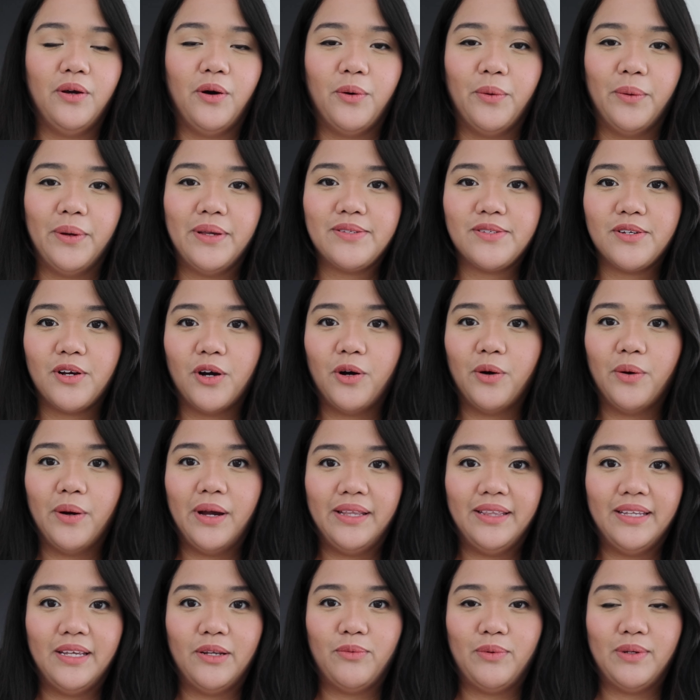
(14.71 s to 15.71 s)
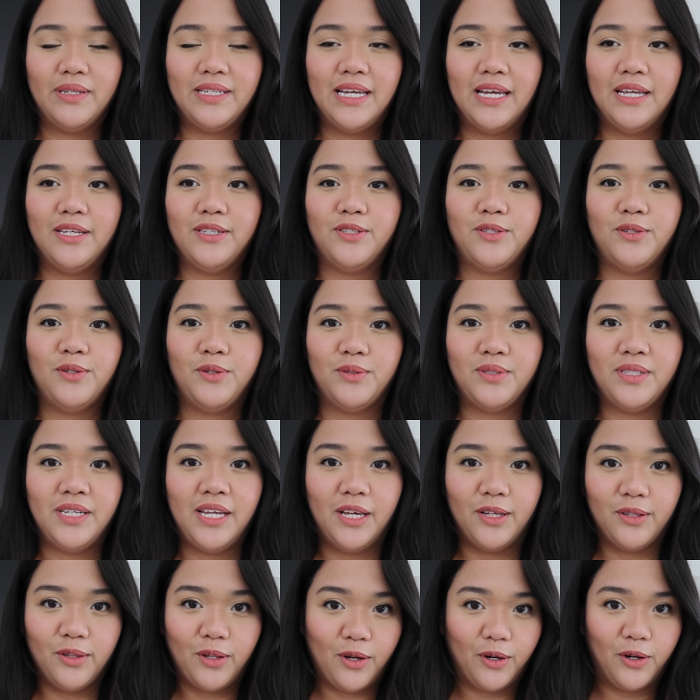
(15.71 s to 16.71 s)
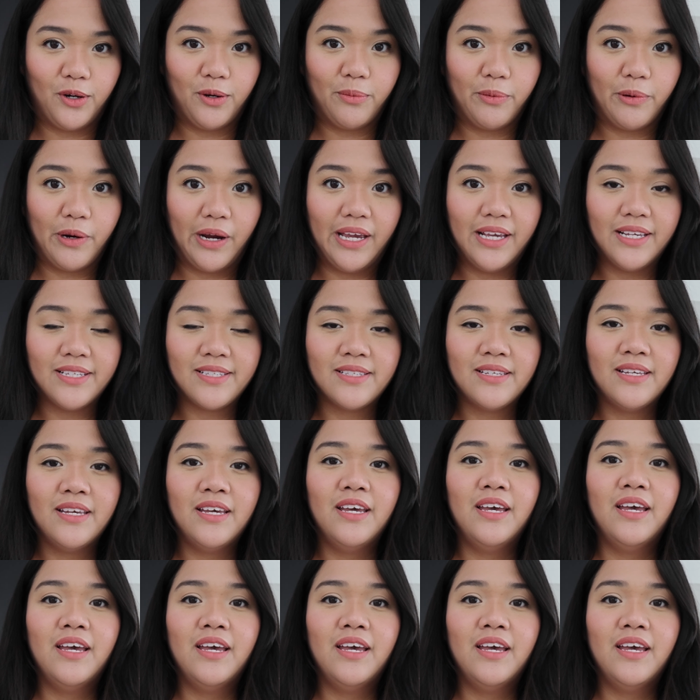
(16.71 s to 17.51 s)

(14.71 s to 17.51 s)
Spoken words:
always go and then we tend to take longer breaks,